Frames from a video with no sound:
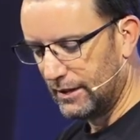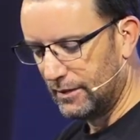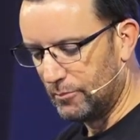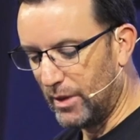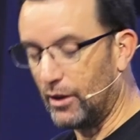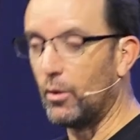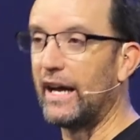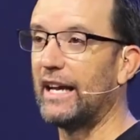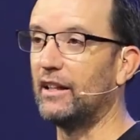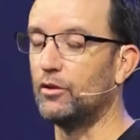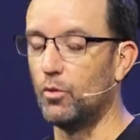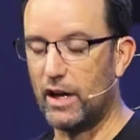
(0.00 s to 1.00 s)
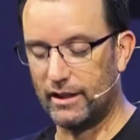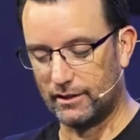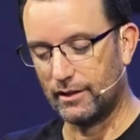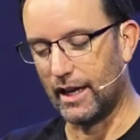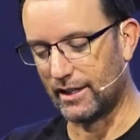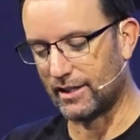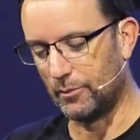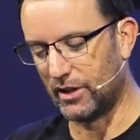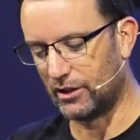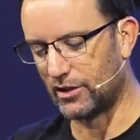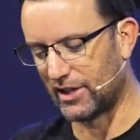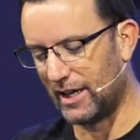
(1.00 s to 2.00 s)
By the way, Ellen White has something
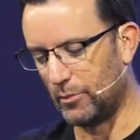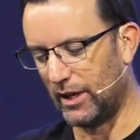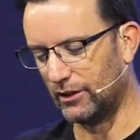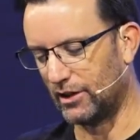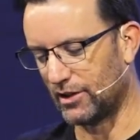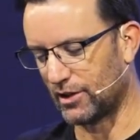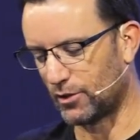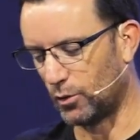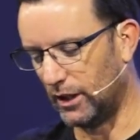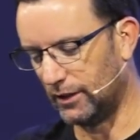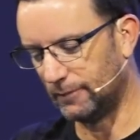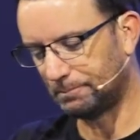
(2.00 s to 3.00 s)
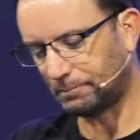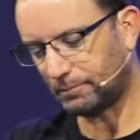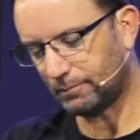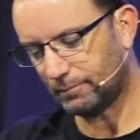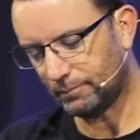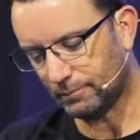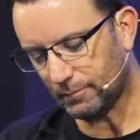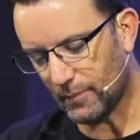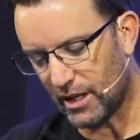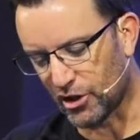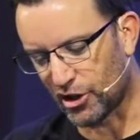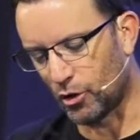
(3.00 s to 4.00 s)
to say about this as well.
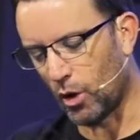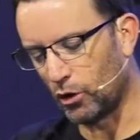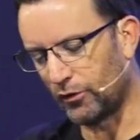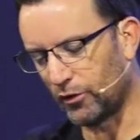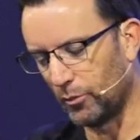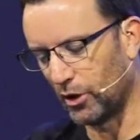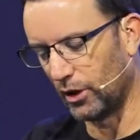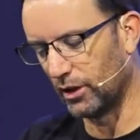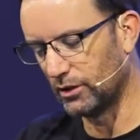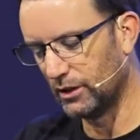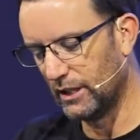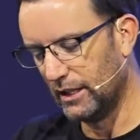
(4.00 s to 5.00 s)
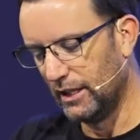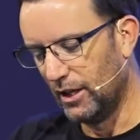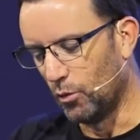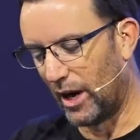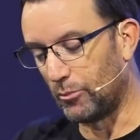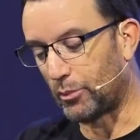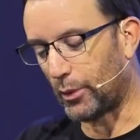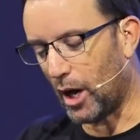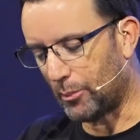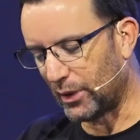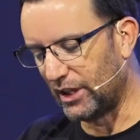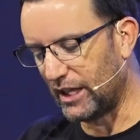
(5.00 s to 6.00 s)
Here's a quote from her when properly